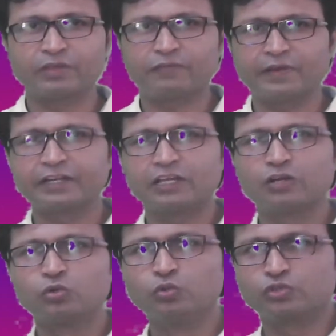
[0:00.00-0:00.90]
forget our
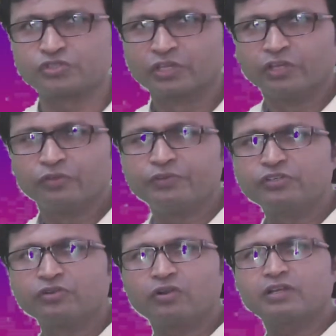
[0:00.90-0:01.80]
roots, we
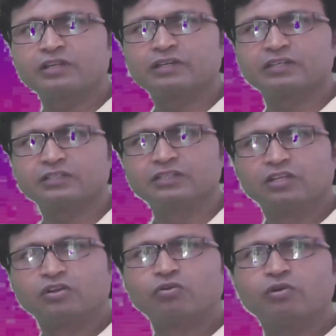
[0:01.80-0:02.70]
do not
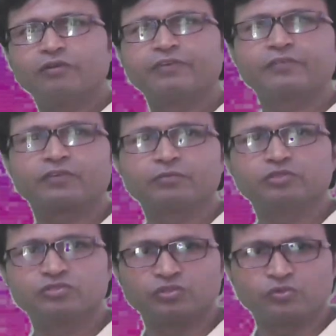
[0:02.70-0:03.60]
go away from
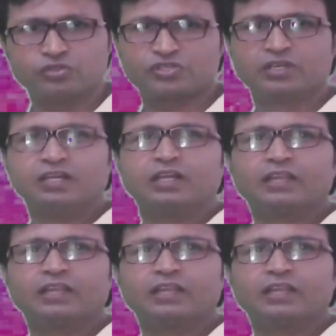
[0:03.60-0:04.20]
those roots.